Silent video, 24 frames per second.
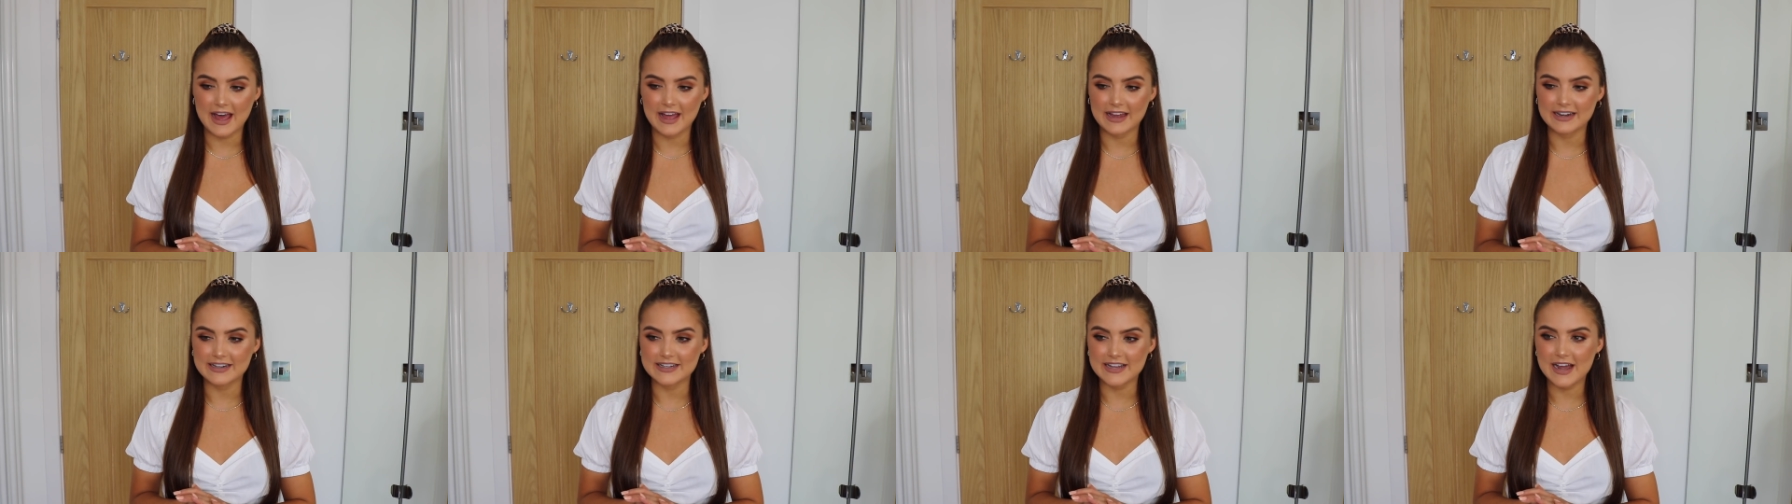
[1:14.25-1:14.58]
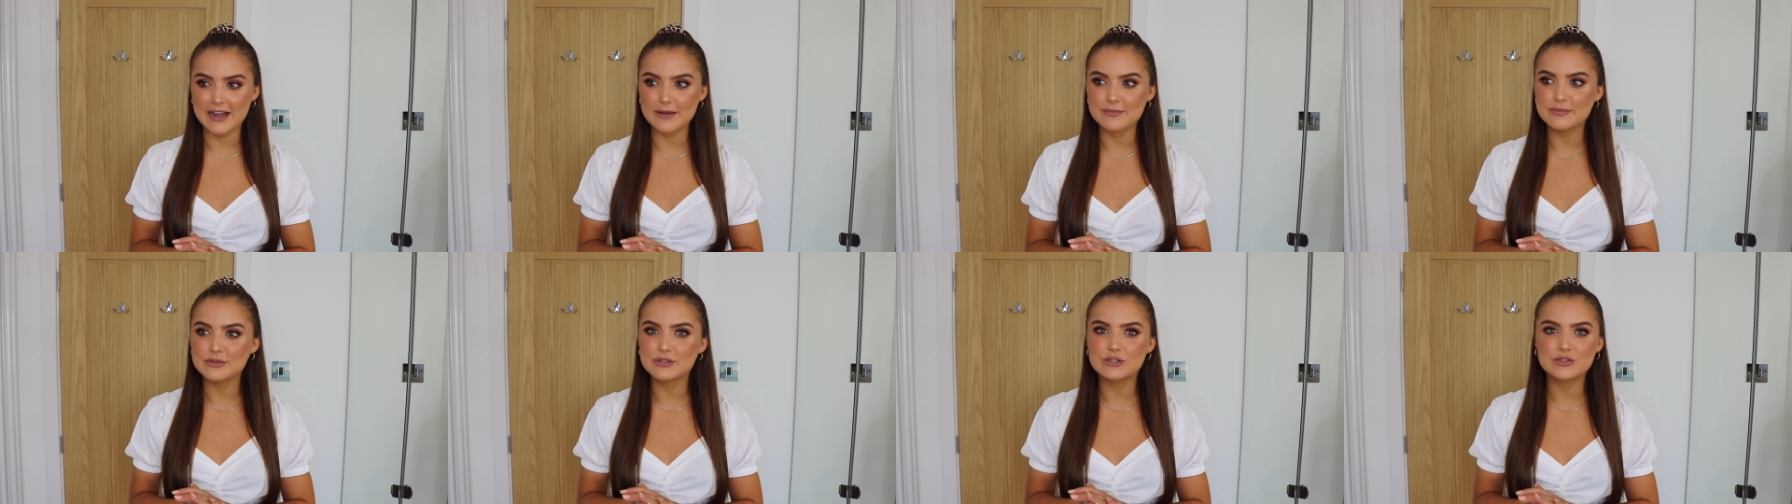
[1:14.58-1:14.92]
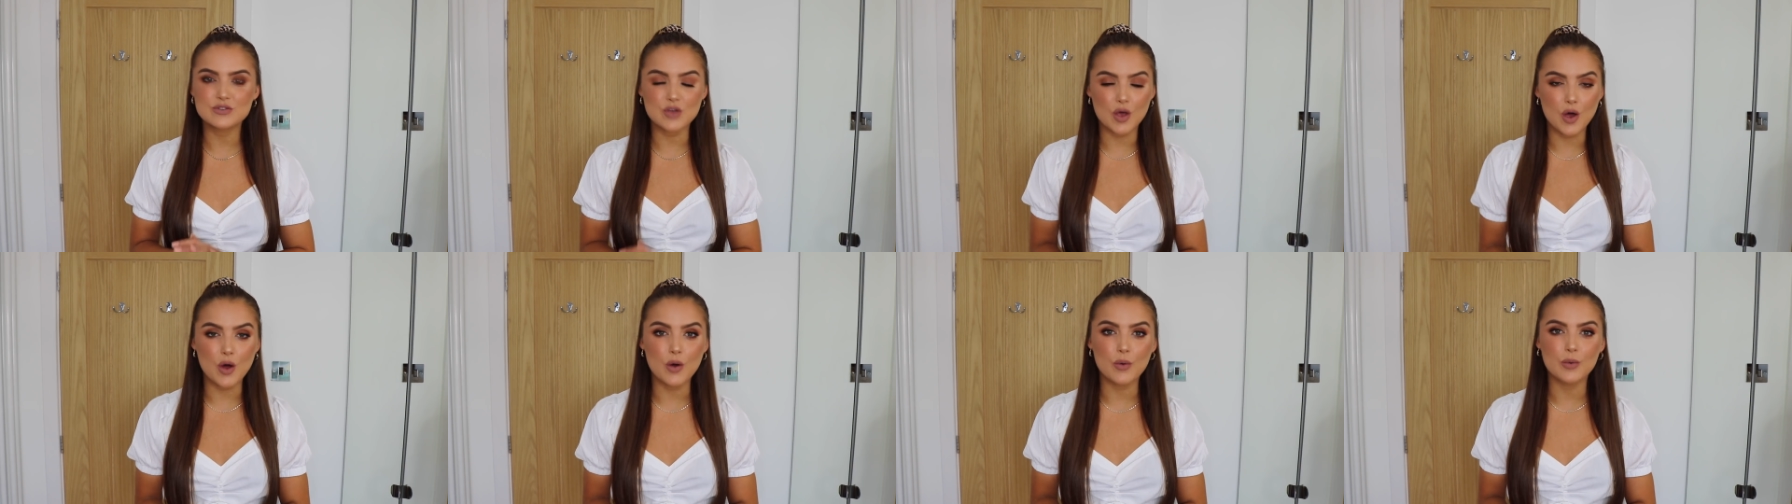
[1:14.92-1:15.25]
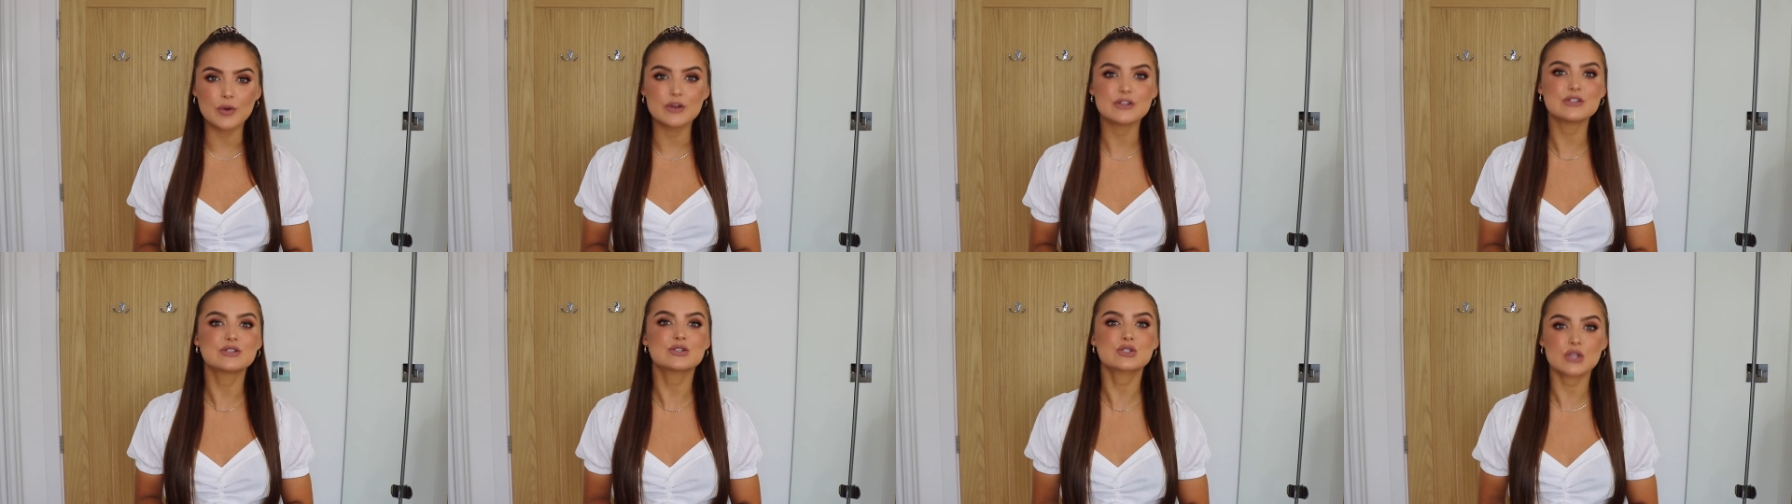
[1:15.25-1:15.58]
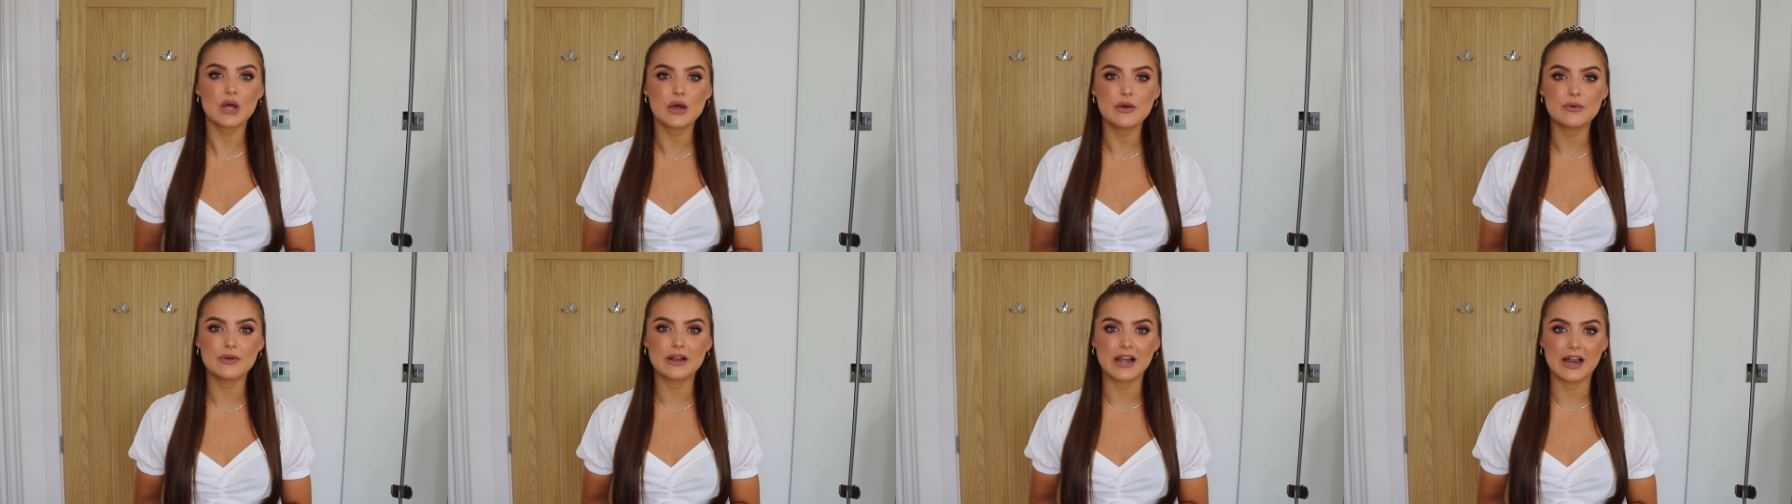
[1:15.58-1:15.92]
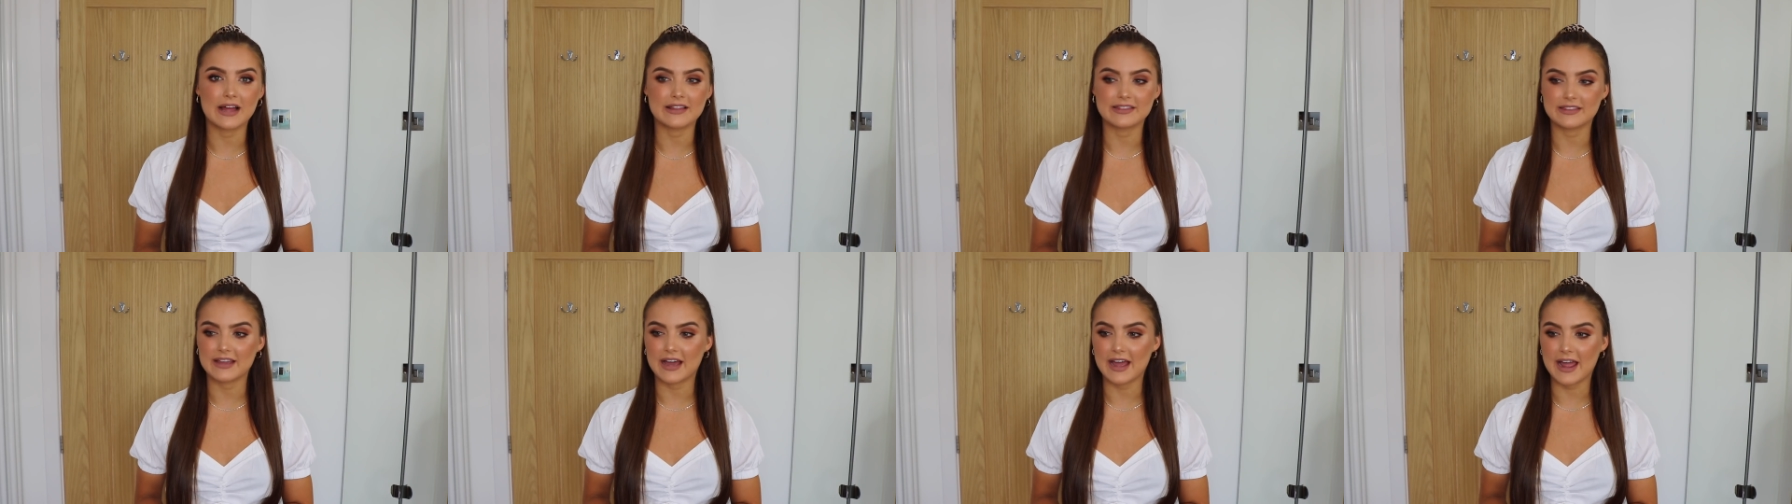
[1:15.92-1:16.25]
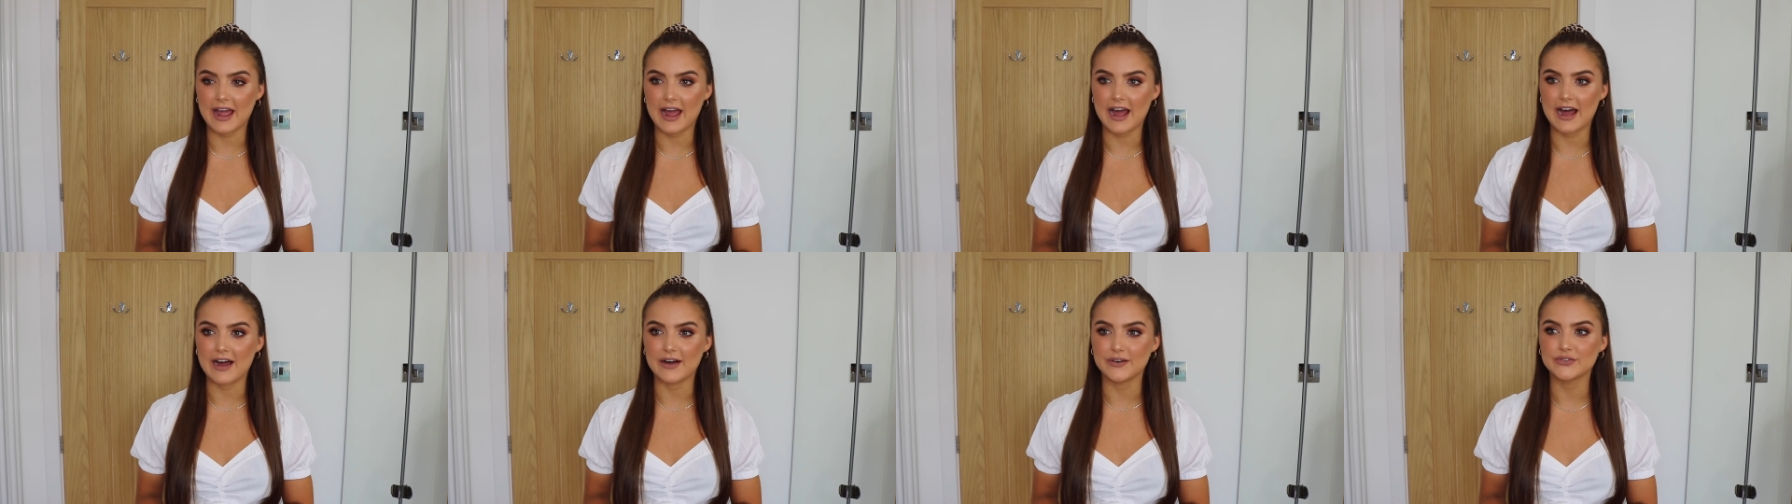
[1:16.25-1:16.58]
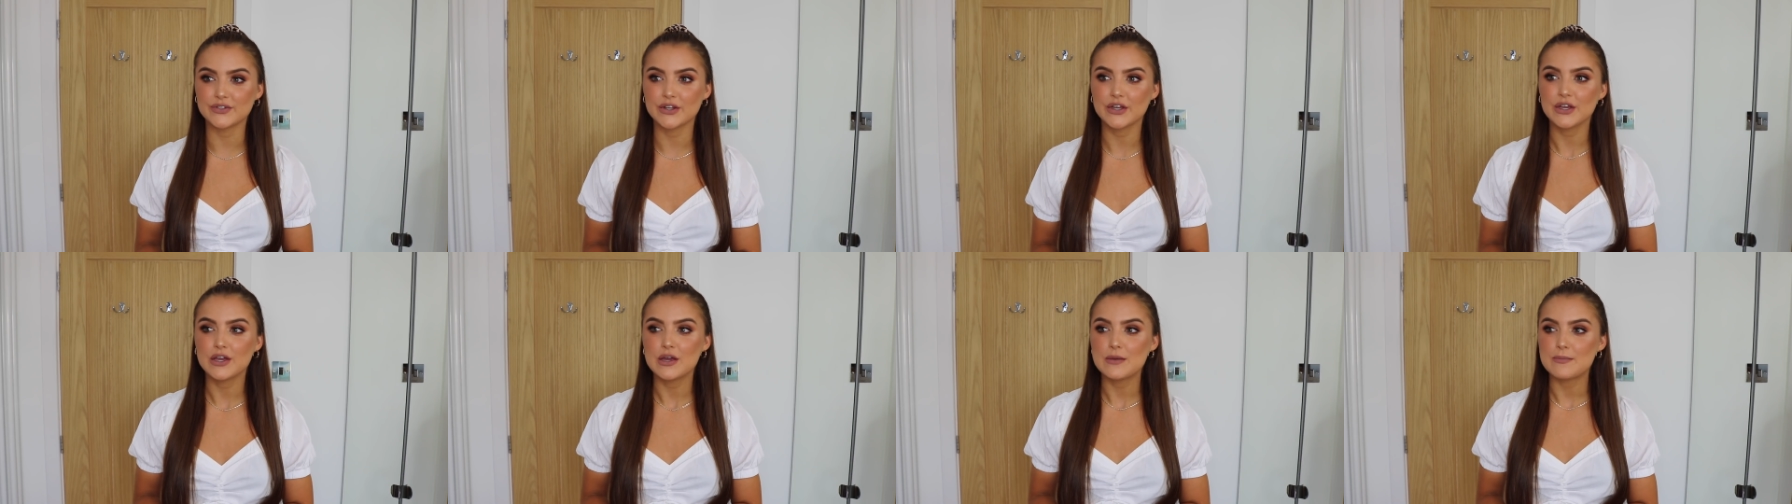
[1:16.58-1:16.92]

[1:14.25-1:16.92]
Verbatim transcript: and I'm so, so glad that I have,